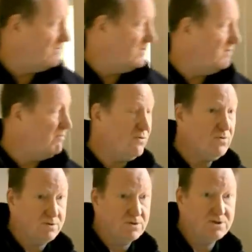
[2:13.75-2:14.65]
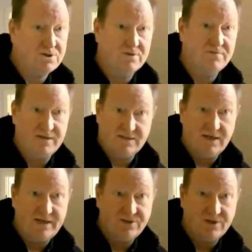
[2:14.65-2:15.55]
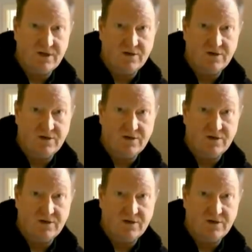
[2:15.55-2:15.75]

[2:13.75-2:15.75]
importance to ventilation